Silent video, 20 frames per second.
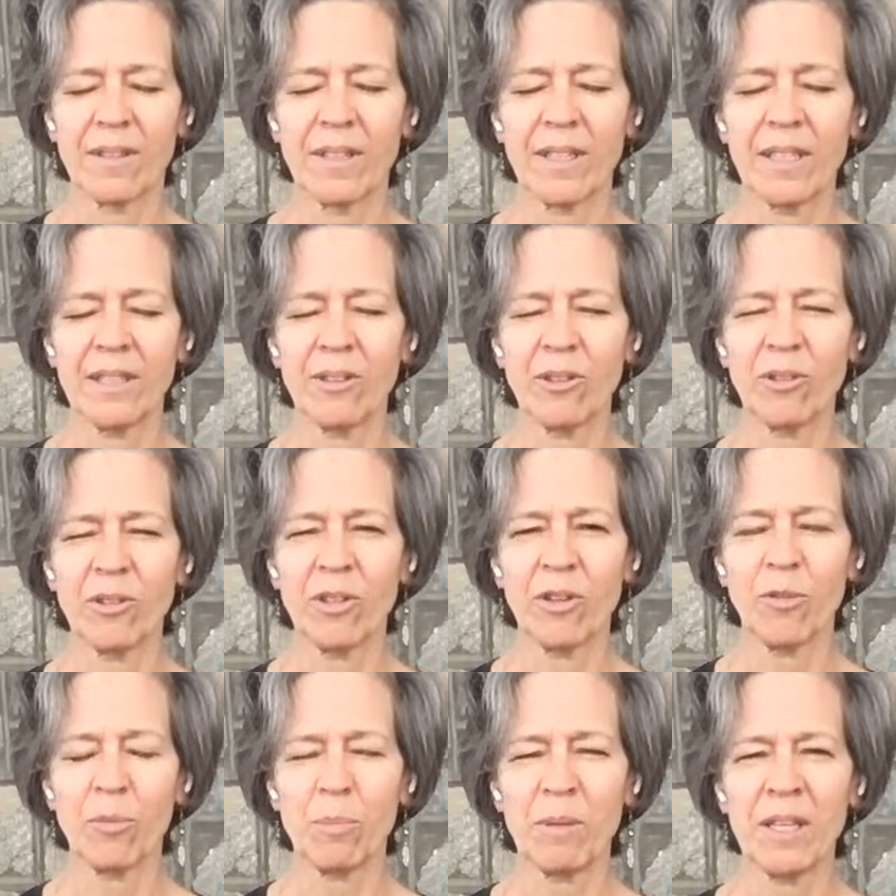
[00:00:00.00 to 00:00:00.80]
Let
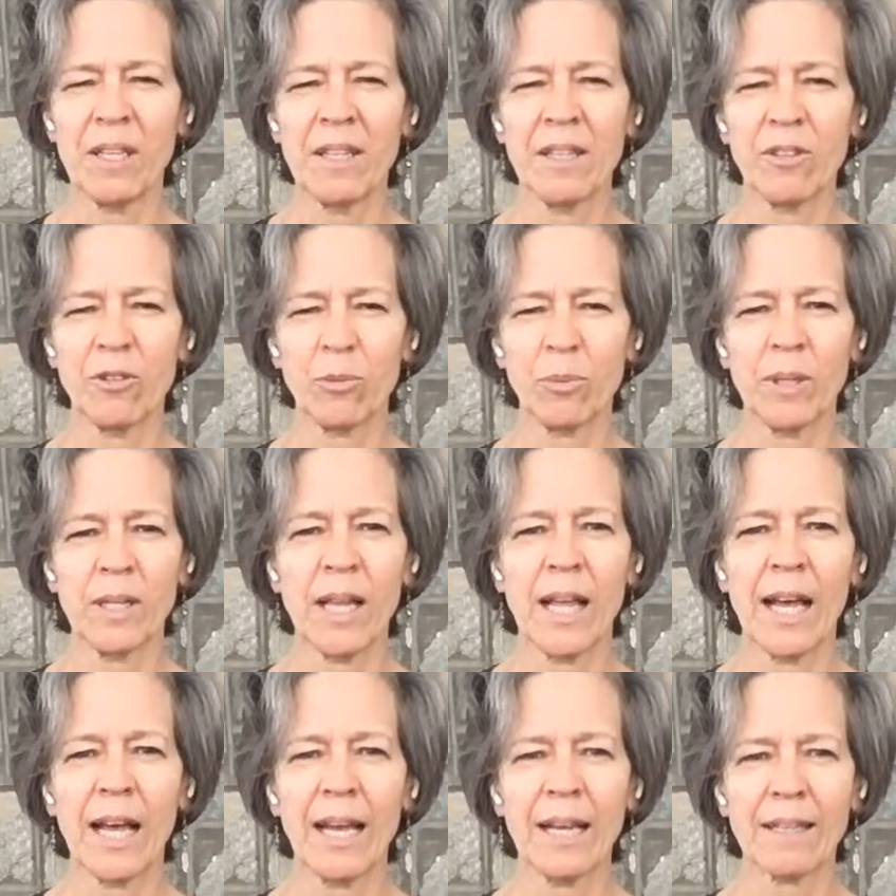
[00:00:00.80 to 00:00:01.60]
yourself be this
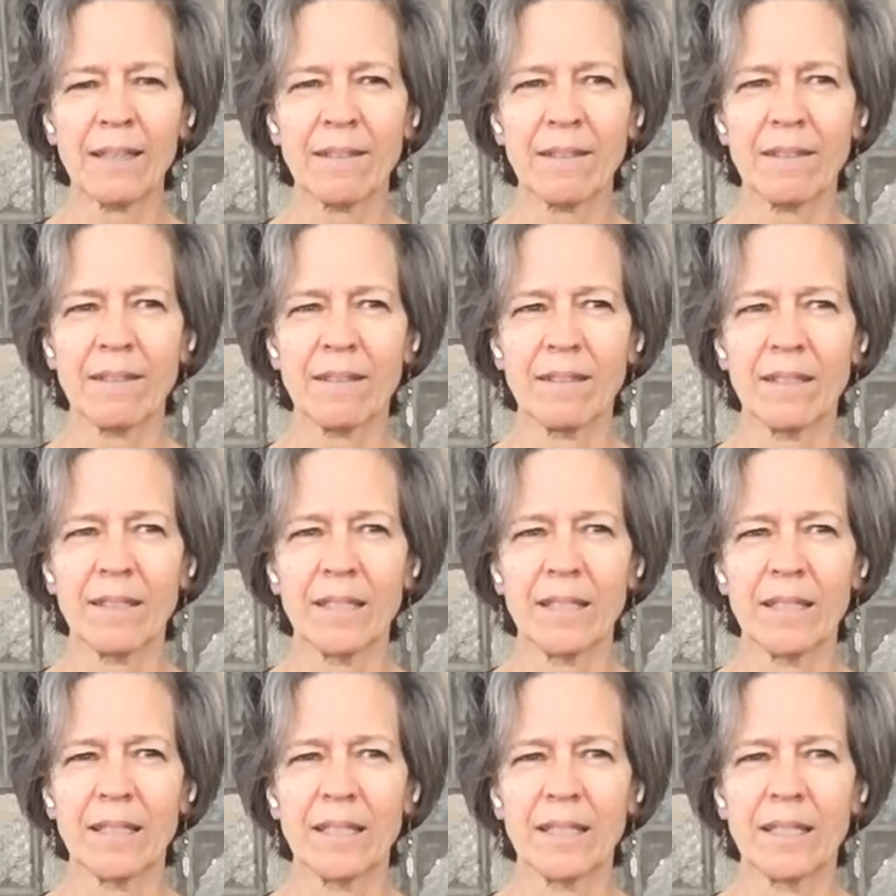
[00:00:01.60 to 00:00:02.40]
relaxed
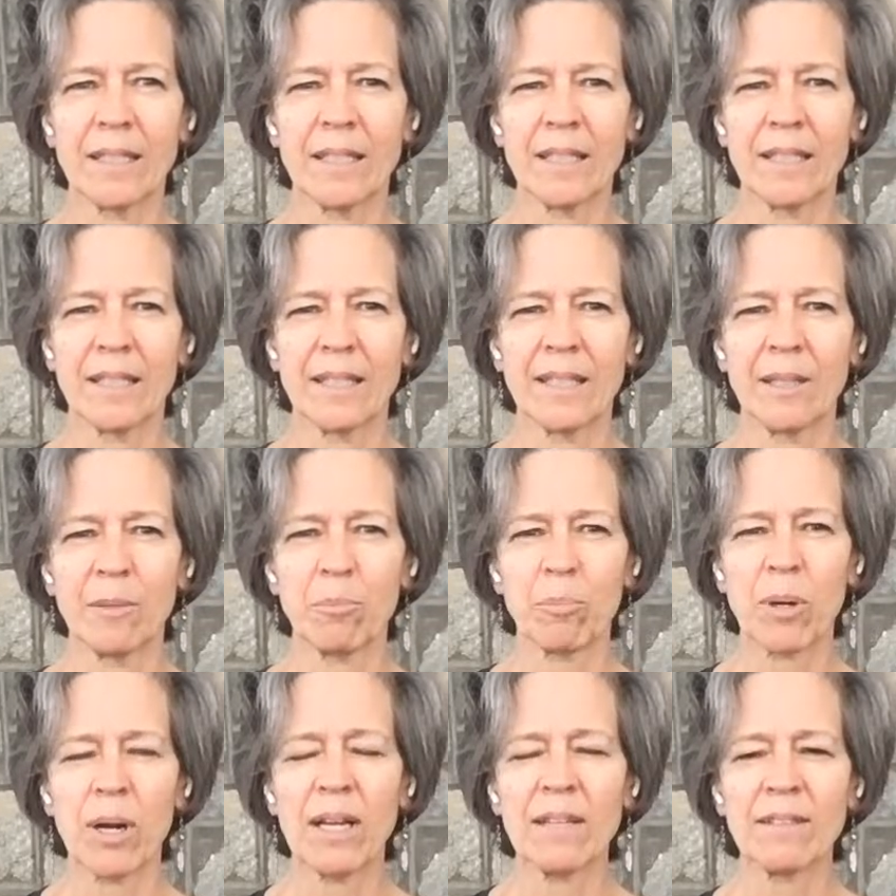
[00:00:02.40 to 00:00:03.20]

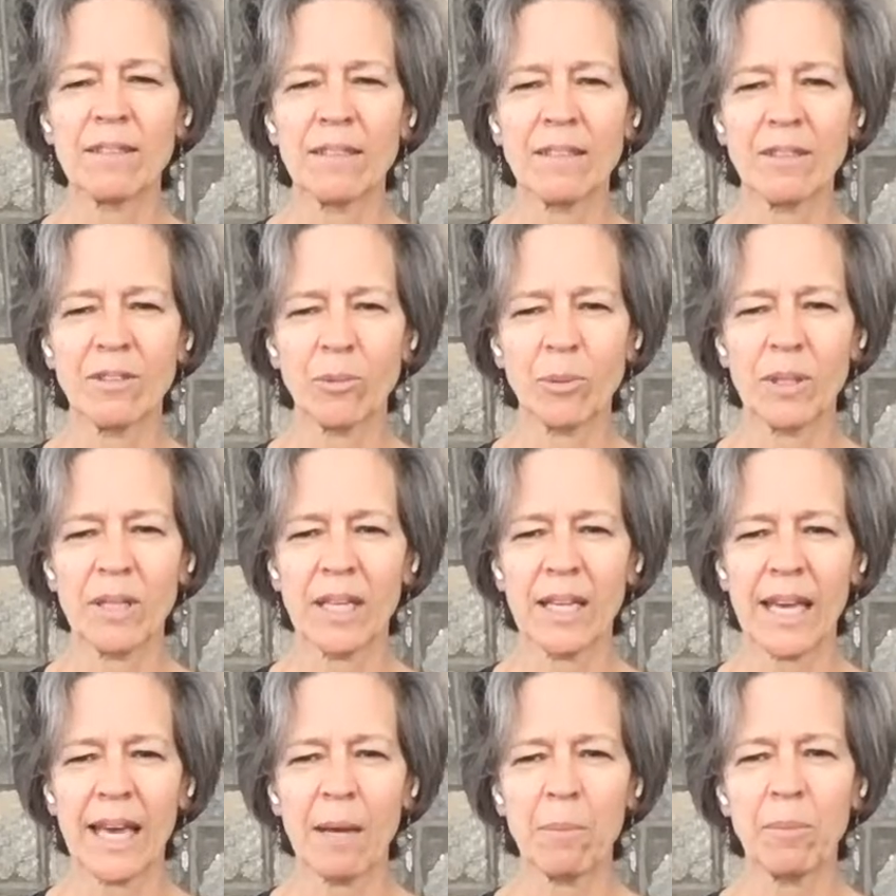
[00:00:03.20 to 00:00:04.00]
presence with
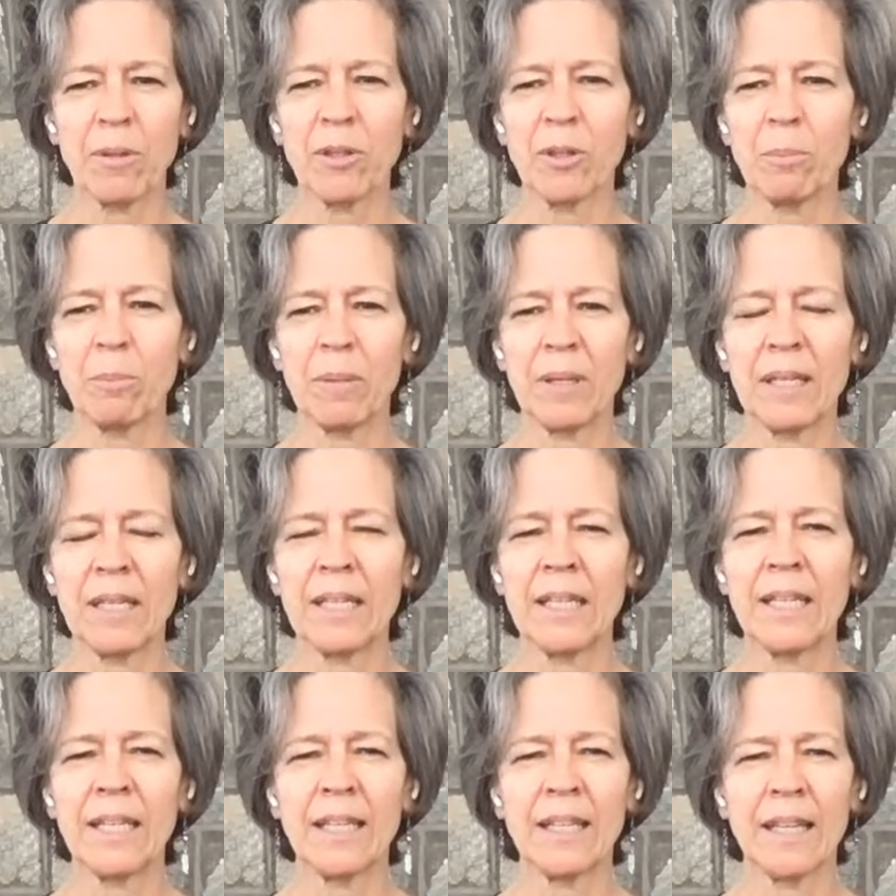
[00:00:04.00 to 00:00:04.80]
a capital
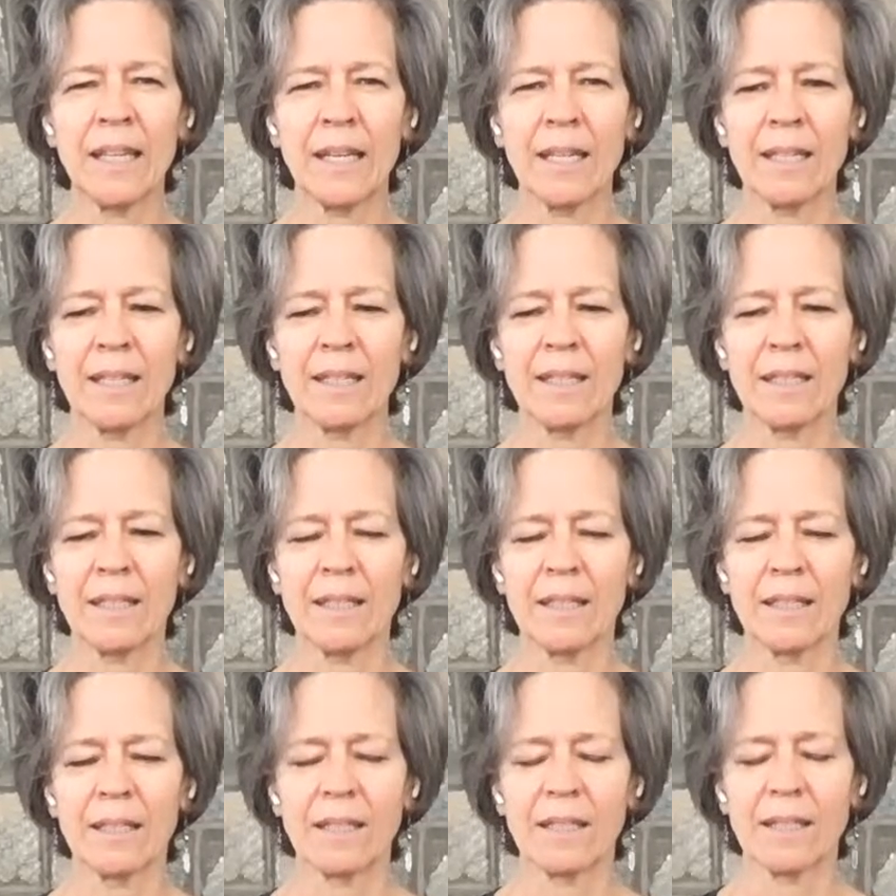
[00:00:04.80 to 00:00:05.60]
P that
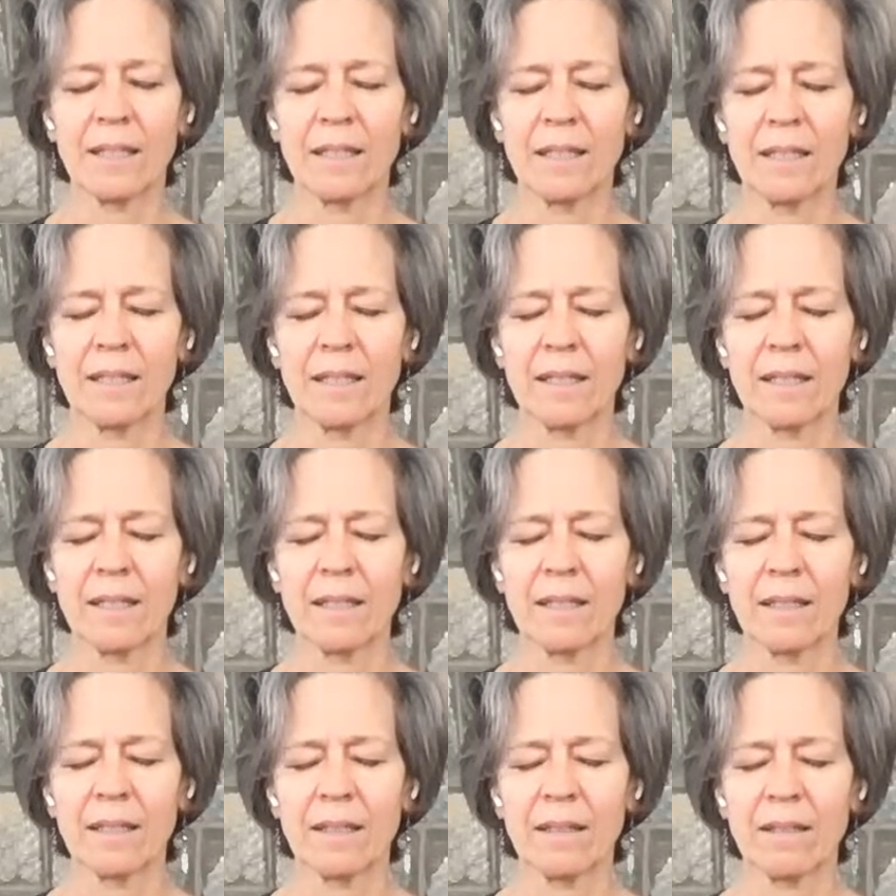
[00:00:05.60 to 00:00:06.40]

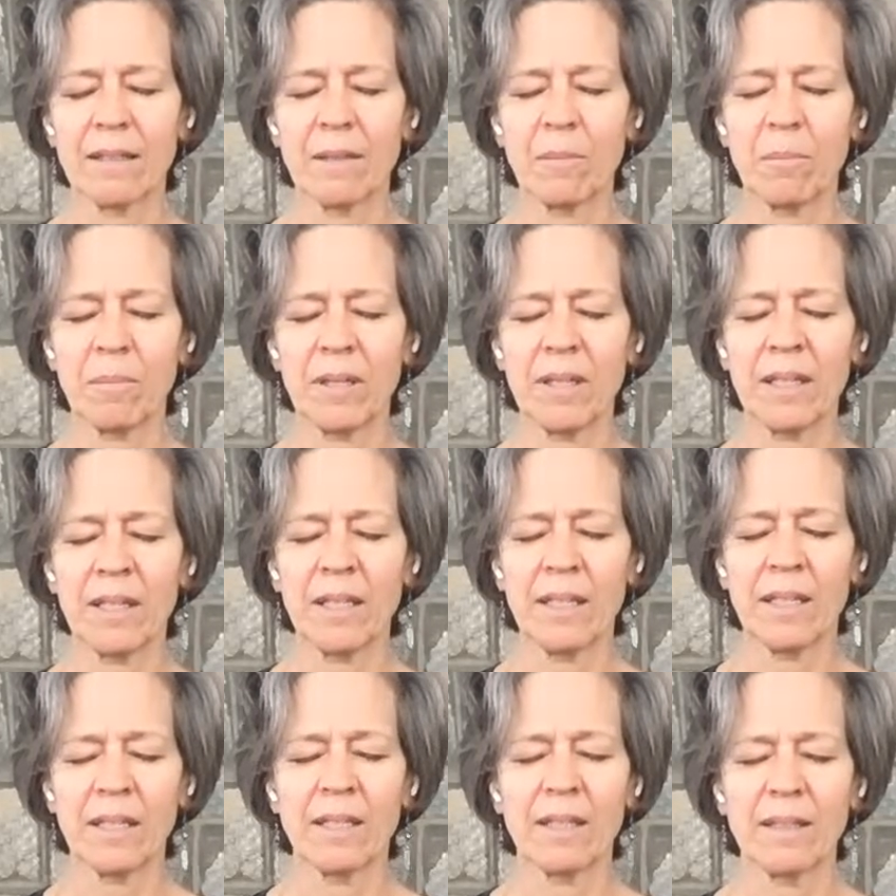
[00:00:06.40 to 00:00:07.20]

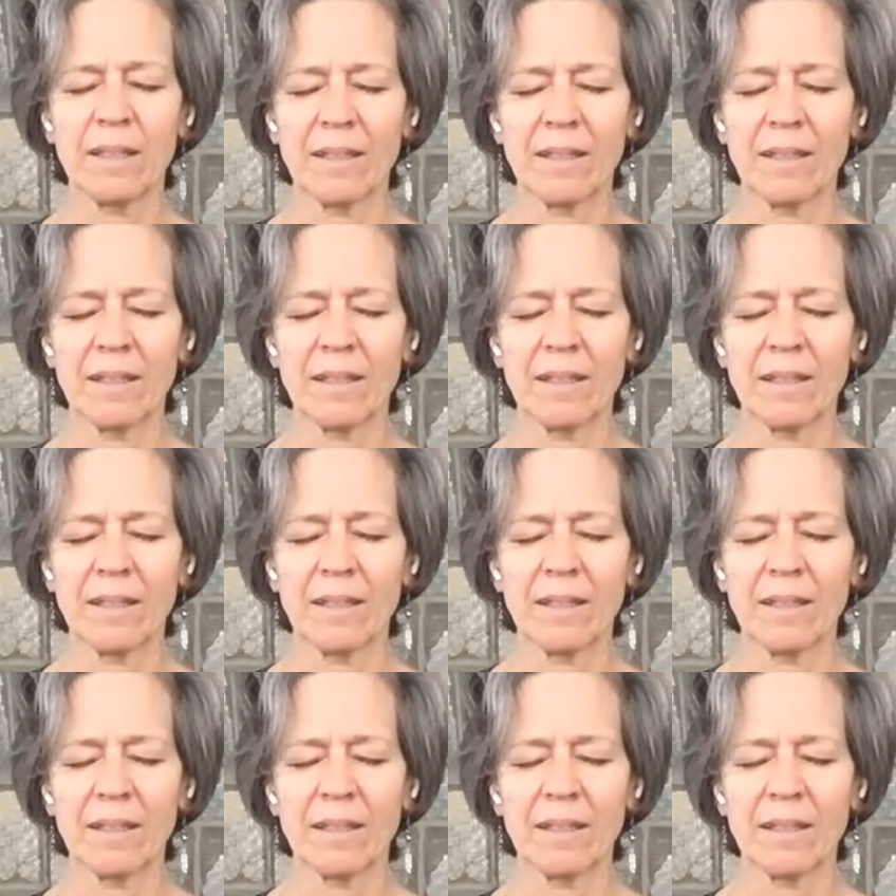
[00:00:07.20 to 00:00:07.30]
simply